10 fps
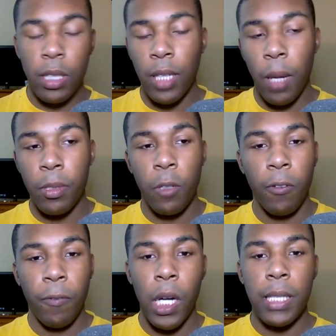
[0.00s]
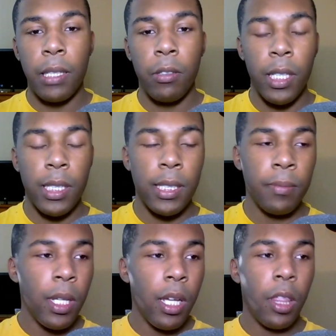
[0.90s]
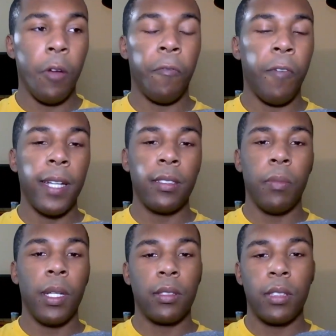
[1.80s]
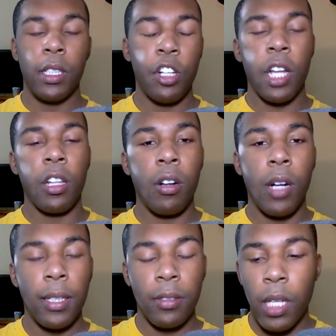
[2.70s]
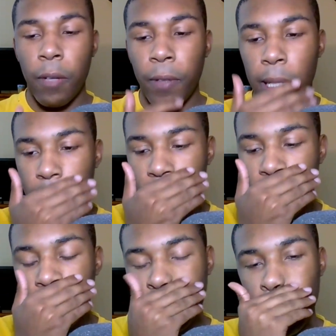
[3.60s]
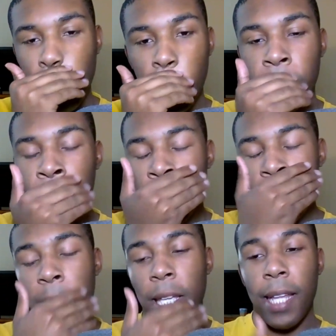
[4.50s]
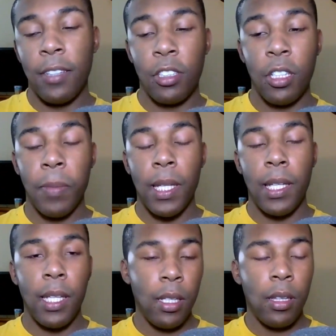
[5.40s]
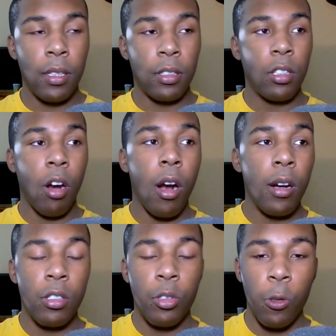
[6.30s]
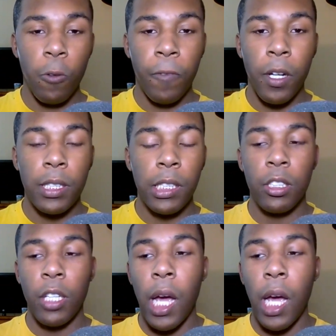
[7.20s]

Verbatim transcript: the Saber Tooth and Fairy Tail Guild, they're friends amongst each other and stuff like that. So yeah, this could be the start to Fairy Tail and